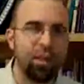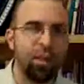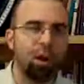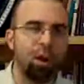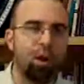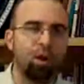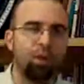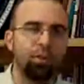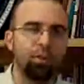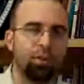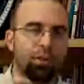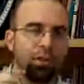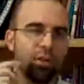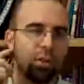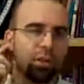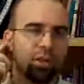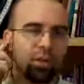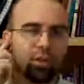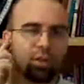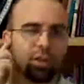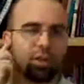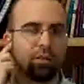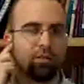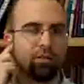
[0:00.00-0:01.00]
Also, you can
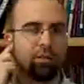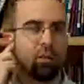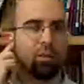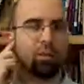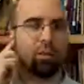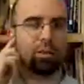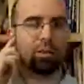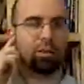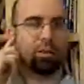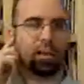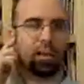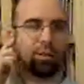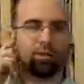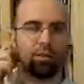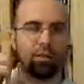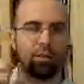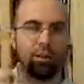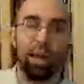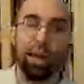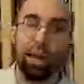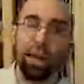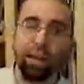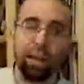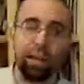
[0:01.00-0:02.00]
look at Romans chapter
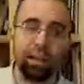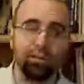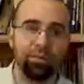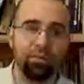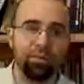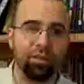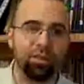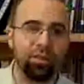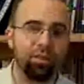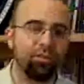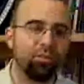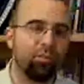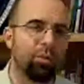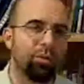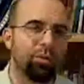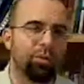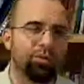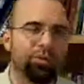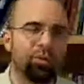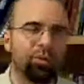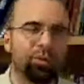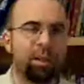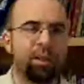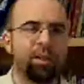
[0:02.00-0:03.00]
8 for some more
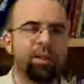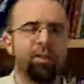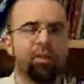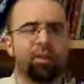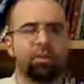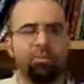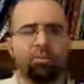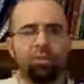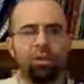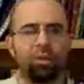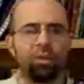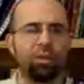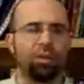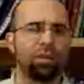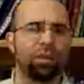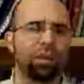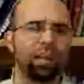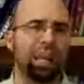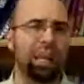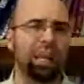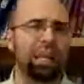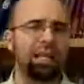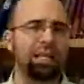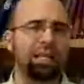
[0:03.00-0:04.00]
information, verses
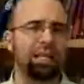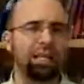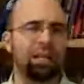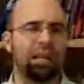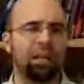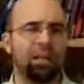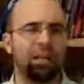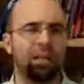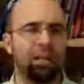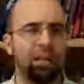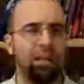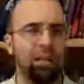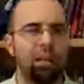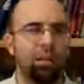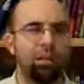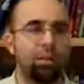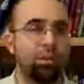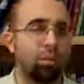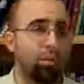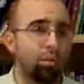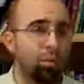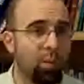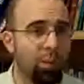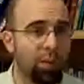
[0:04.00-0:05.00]
18 through
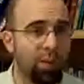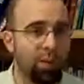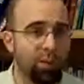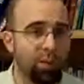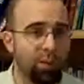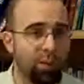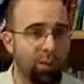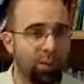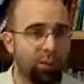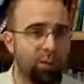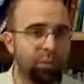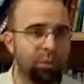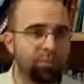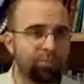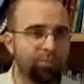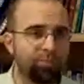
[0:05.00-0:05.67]
22.